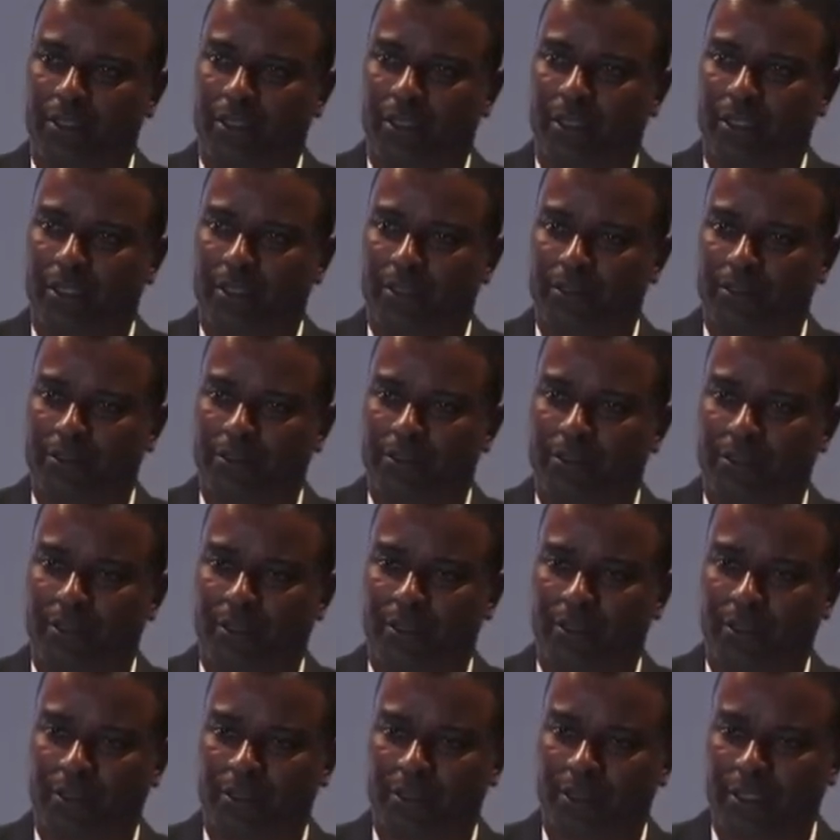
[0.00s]
and
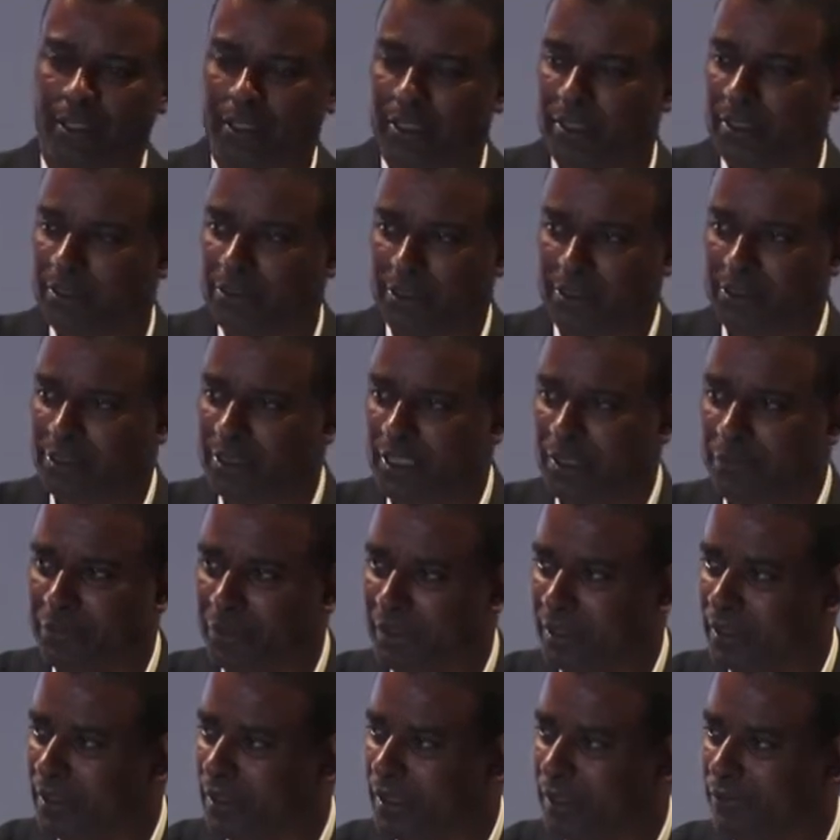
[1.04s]
again, the
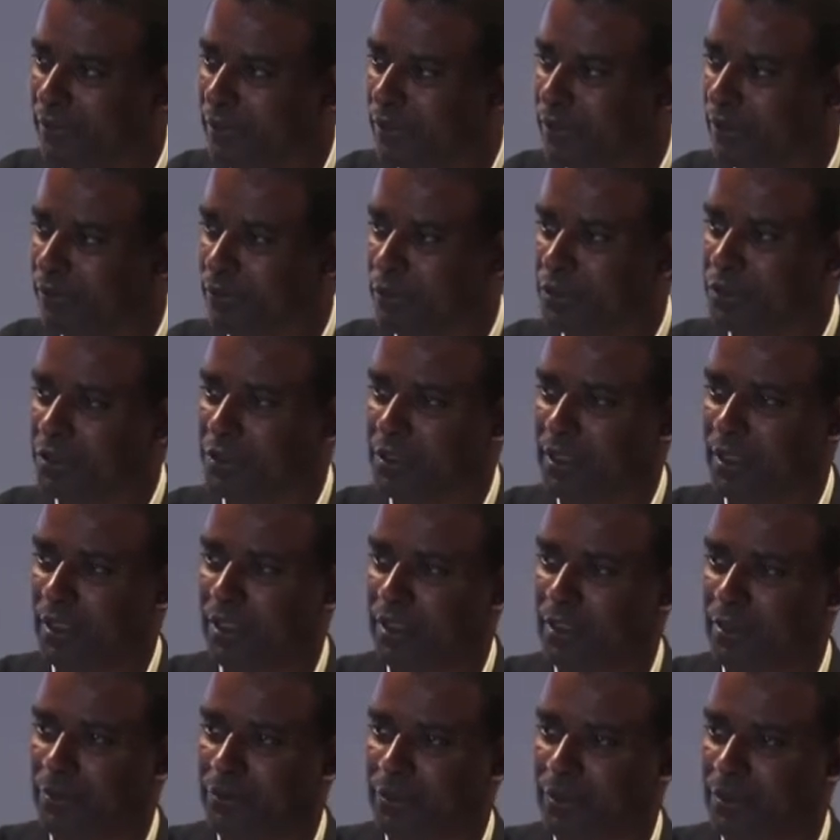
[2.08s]
example I gave on the first
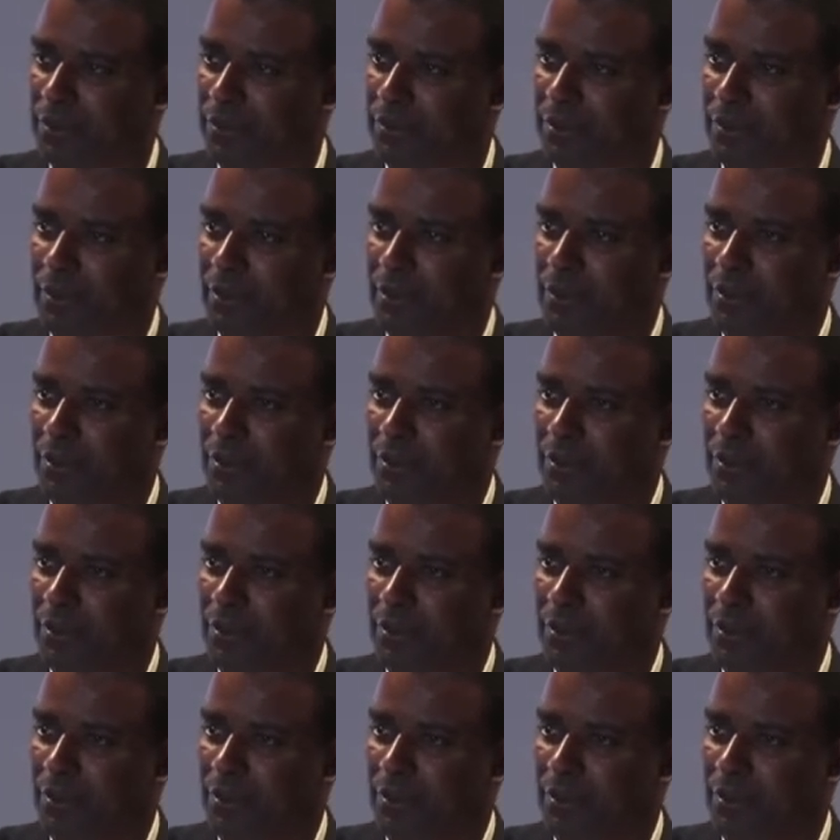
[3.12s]
day, when